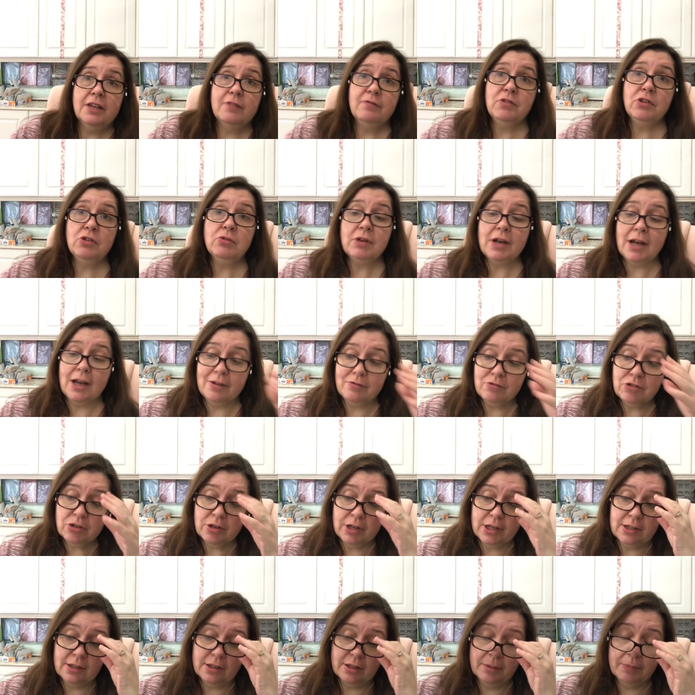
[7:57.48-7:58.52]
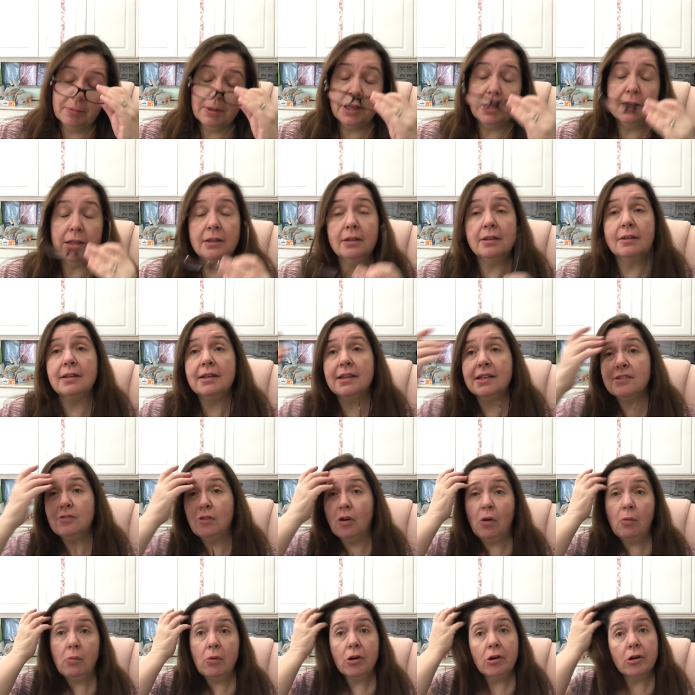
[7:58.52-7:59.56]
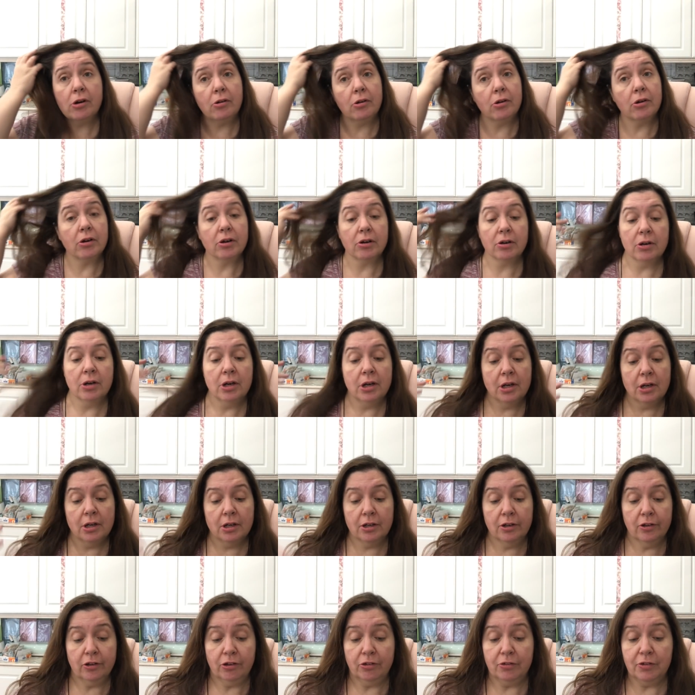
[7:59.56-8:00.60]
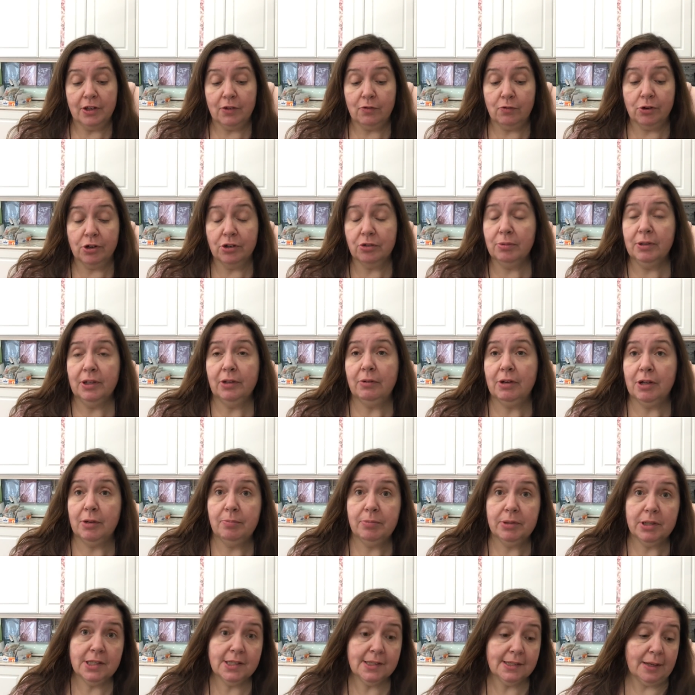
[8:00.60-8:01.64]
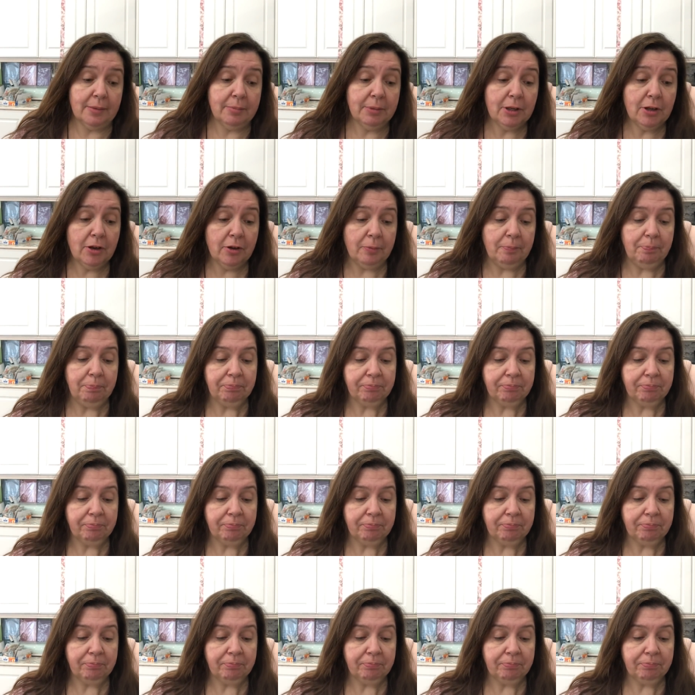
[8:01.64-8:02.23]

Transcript: If you have tried them and they don't work or, you know, they work really well, please let me know.